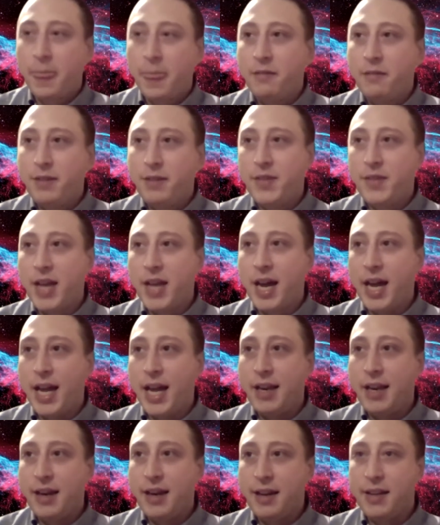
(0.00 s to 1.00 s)
We've got
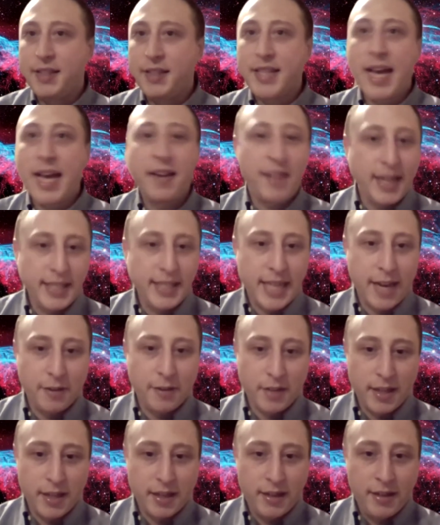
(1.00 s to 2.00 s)
a satellite
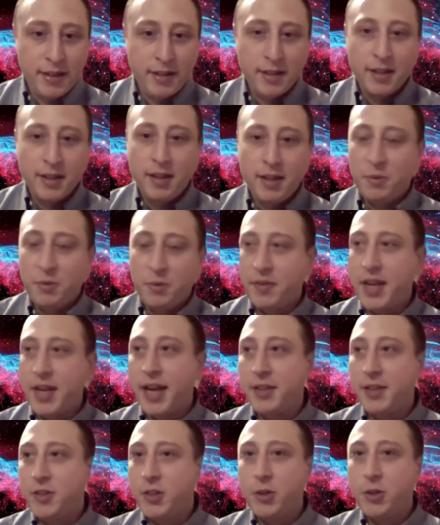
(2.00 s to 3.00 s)
downlink. We've
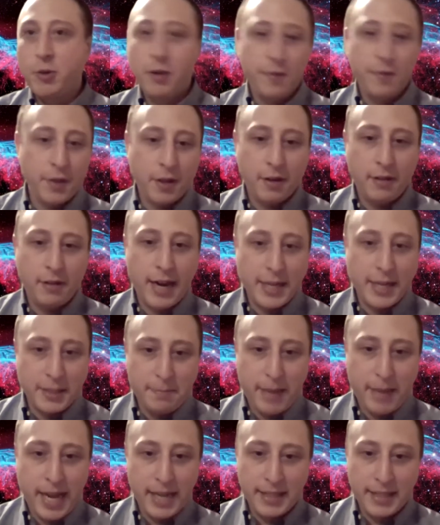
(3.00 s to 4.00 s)
got two over the horizon
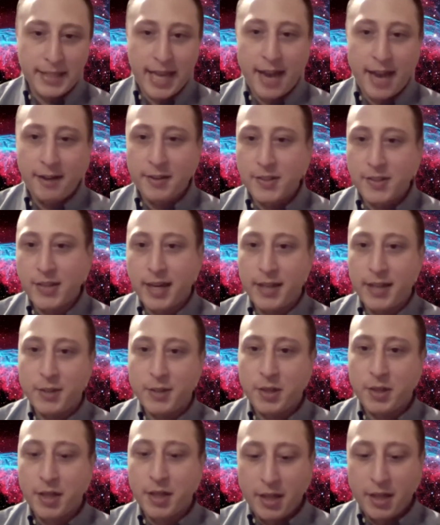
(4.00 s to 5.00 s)
backscatter sites.
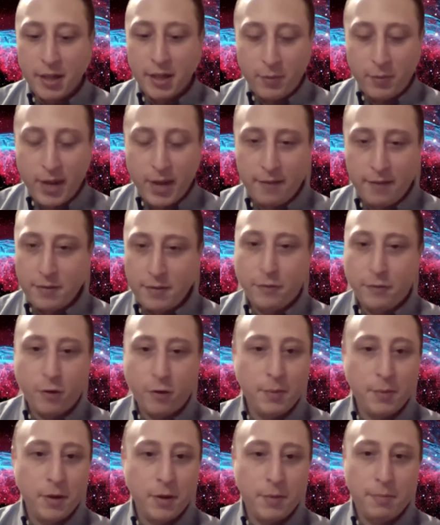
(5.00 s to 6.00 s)
We have the
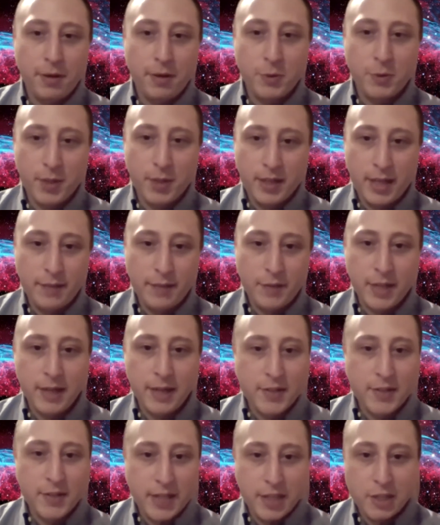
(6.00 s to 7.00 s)
former Brunswick Naval Air
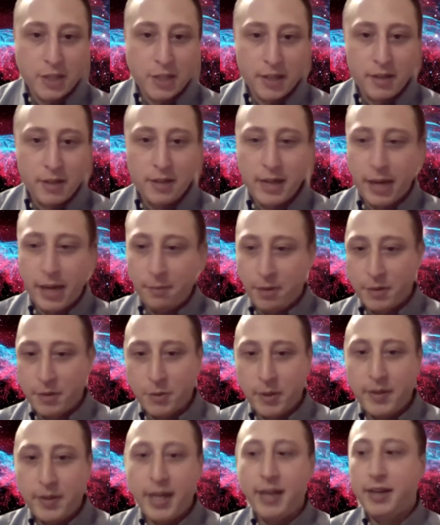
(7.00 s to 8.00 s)
Station, now Brunswick
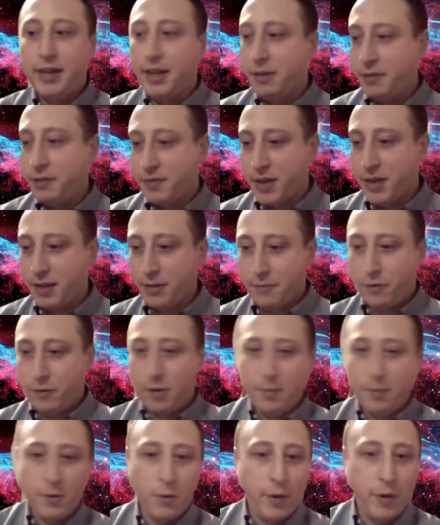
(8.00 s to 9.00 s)
Landing. We've got the
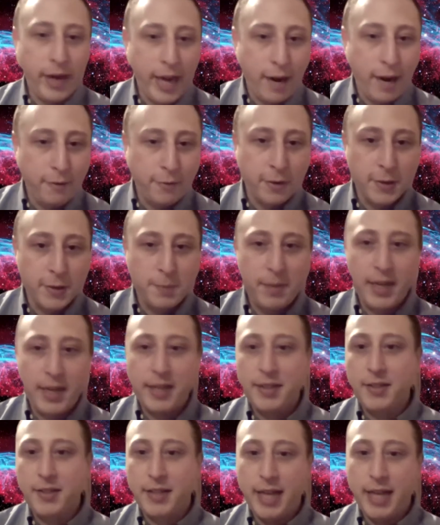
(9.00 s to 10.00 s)
former Loring Air Force
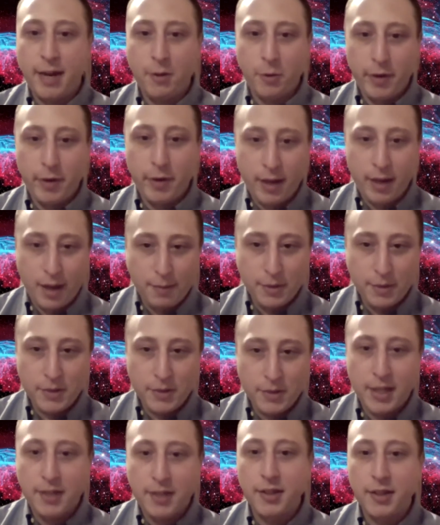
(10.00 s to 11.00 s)
Base, now Loring Commerce
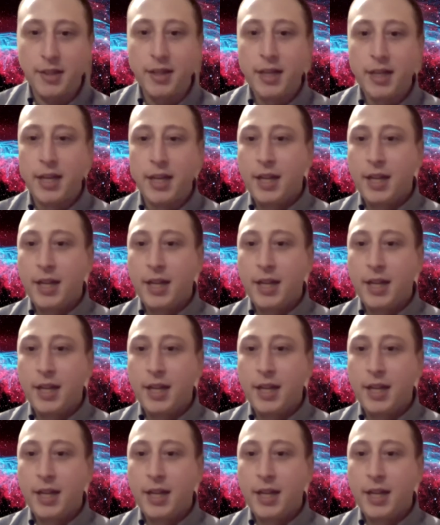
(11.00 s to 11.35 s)
Center.